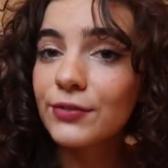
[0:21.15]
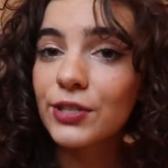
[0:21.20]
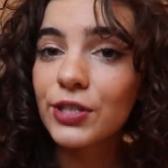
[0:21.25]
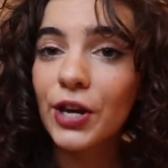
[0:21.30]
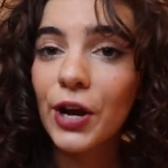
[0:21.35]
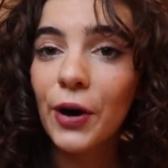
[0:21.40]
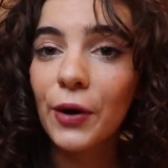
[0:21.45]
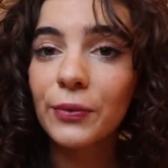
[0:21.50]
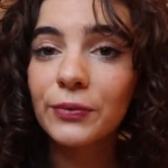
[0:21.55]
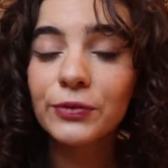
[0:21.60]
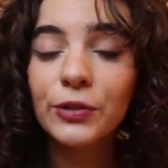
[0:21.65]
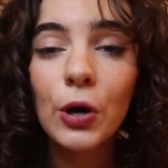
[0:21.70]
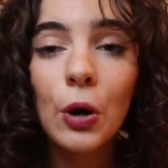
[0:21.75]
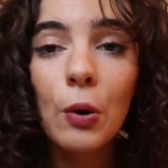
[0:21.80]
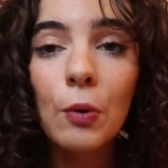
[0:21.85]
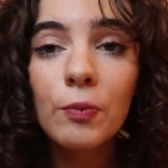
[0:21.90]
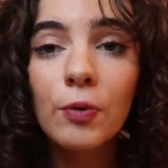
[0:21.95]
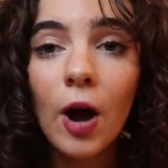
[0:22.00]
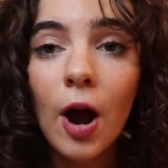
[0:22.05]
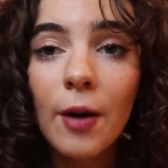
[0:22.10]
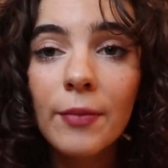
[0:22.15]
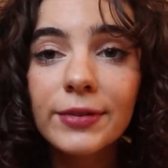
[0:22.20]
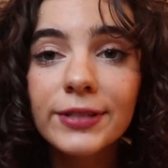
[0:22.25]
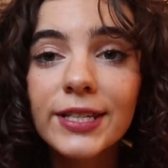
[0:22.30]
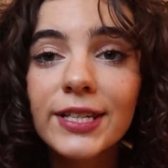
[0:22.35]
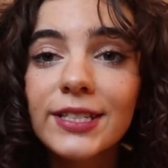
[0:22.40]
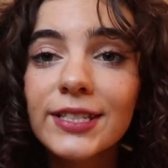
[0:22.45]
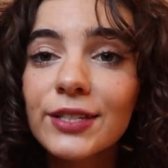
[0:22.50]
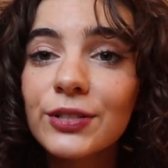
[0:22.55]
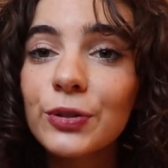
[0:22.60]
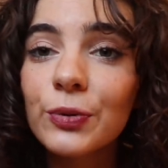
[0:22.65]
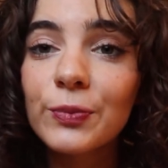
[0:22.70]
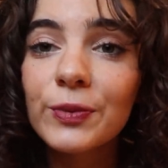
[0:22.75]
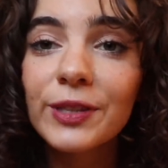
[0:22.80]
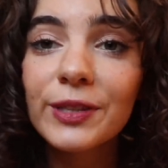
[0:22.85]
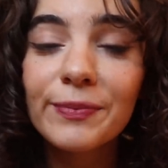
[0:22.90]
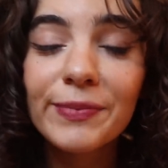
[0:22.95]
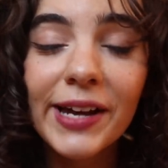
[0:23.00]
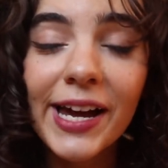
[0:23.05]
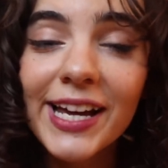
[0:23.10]
So no promises this will
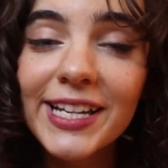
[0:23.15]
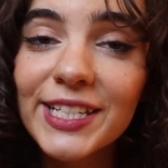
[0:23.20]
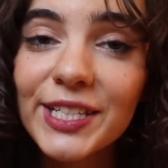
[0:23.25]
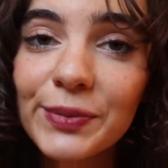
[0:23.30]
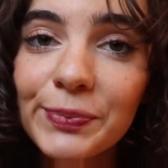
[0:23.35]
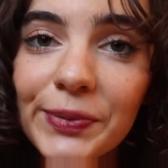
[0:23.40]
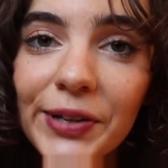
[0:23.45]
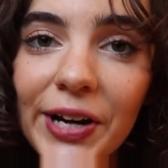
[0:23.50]
be the best,